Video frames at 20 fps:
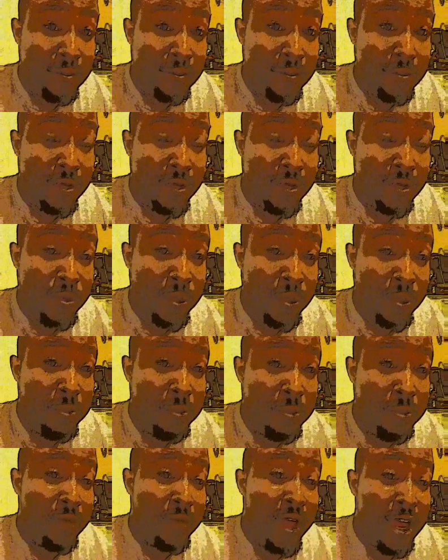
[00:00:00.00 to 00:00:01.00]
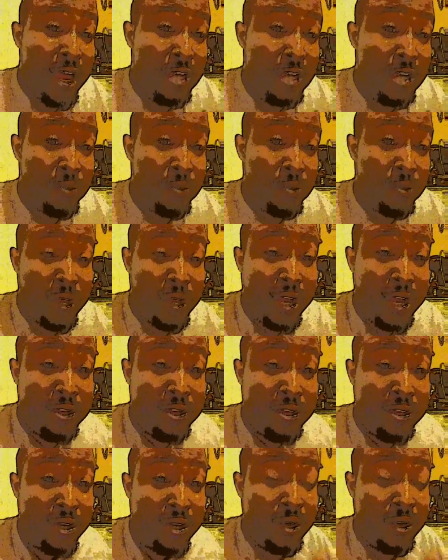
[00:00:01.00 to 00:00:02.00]
You know, we've been fans before that
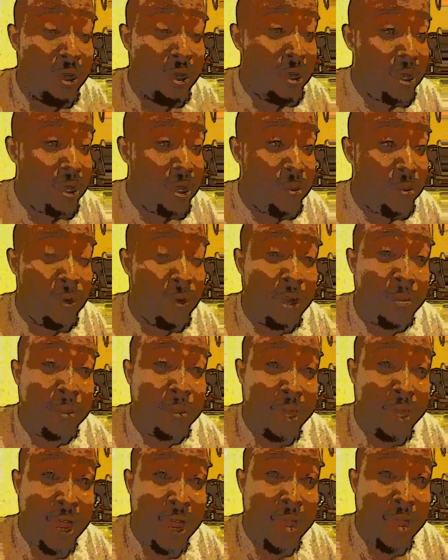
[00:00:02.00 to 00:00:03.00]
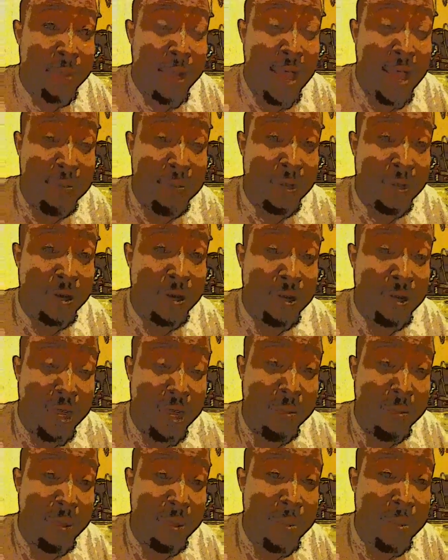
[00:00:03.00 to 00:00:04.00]
shit really became popular,
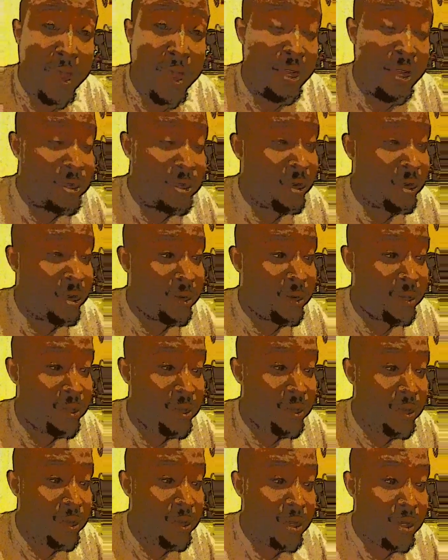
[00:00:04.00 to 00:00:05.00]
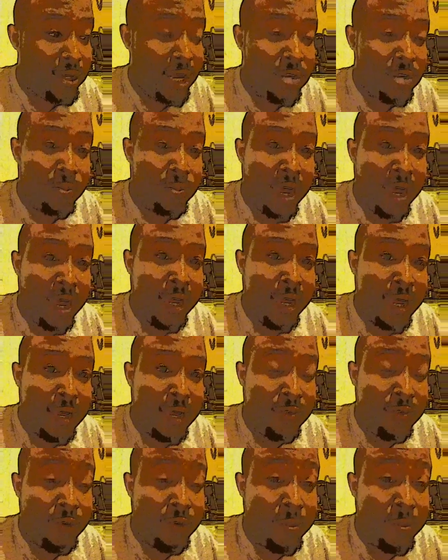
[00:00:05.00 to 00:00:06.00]
MMA. So that's why,
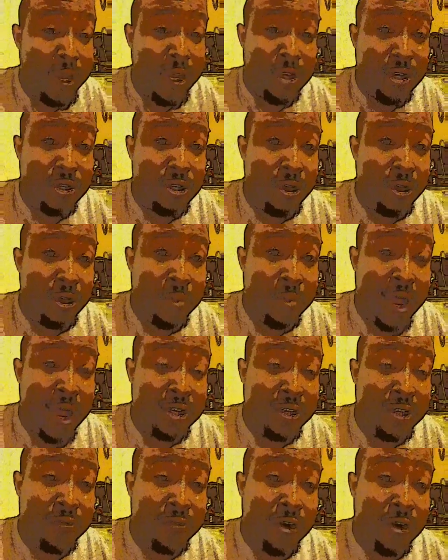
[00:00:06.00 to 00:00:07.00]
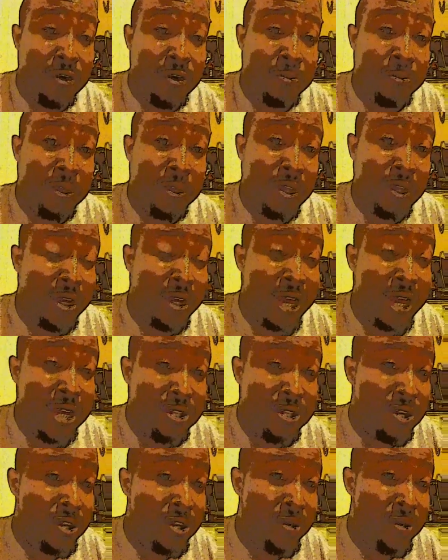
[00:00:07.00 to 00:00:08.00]
for me, it's still boxing first. But the next
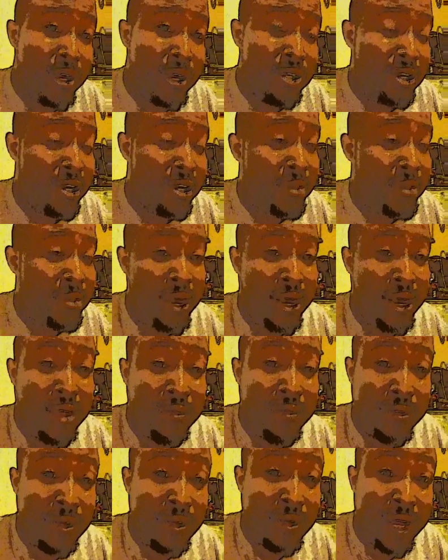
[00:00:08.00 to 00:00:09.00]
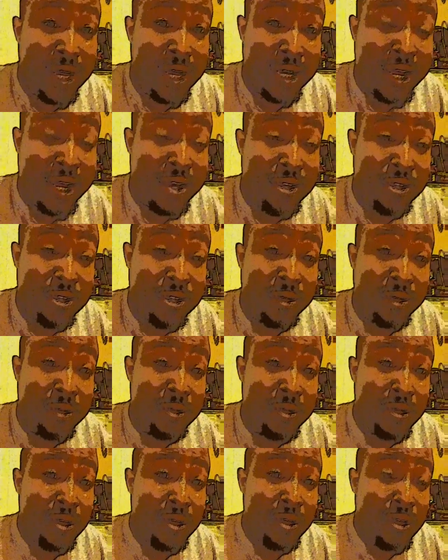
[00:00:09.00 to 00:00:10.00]
generation, they may not feel like that. So
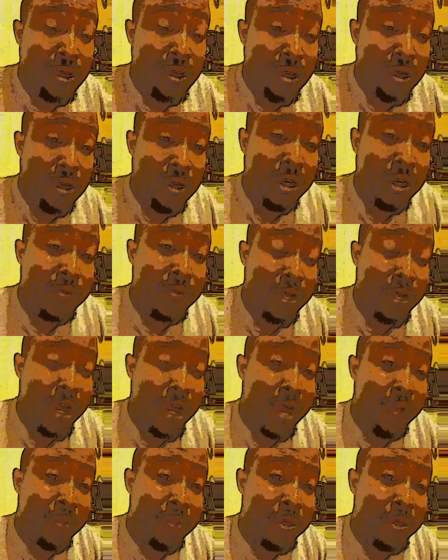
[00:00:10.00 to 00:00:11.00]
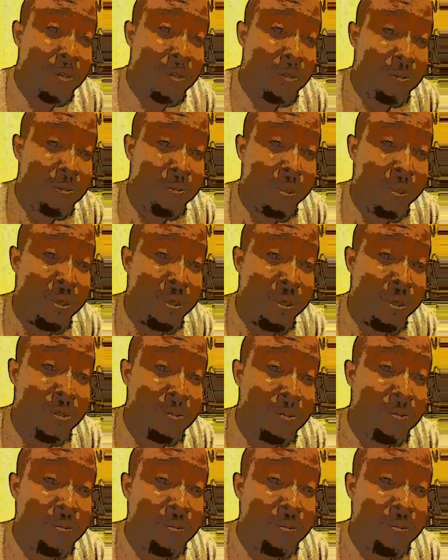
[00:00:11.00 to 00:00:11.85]
leave your comments. Peace.